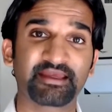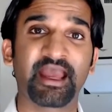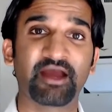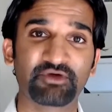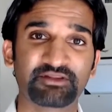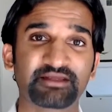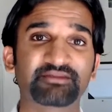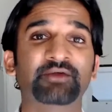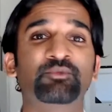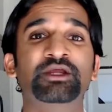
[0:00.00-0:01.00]
everything
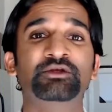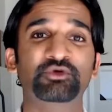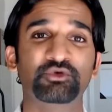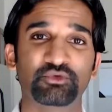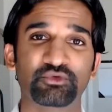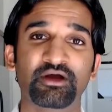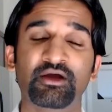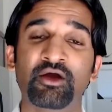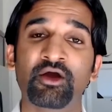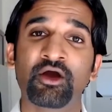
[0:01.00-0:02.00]
that we do
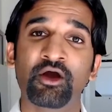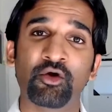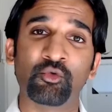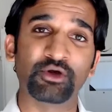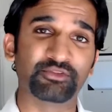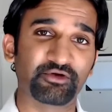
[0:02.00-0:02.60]
with